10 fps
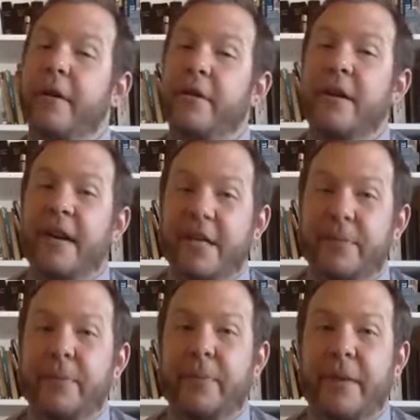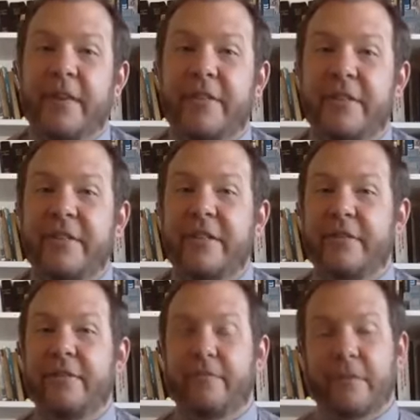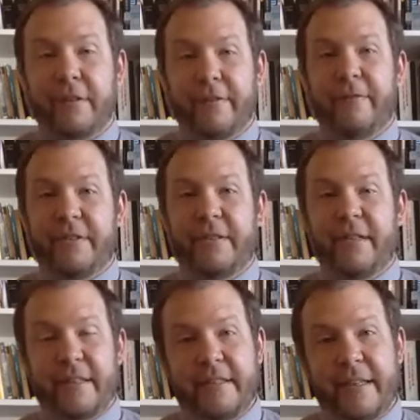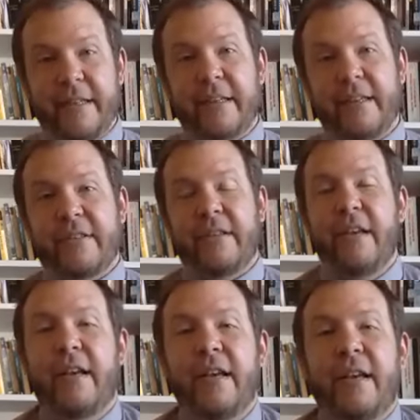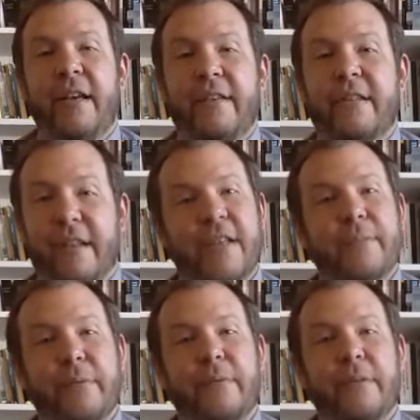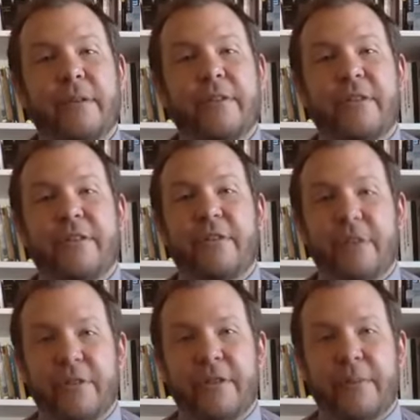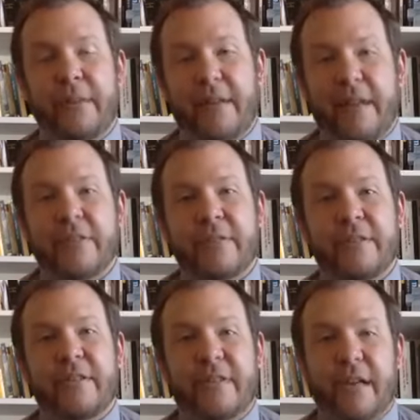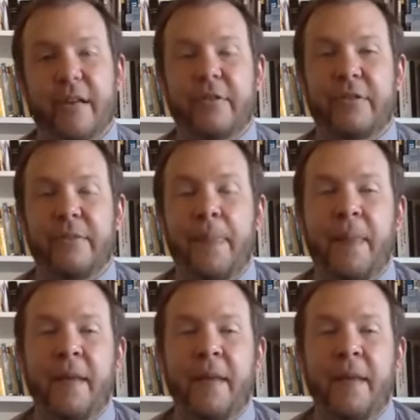other gospel passage that really fits nicely into this is the gospel where Jesus shows up in Lazarus's house.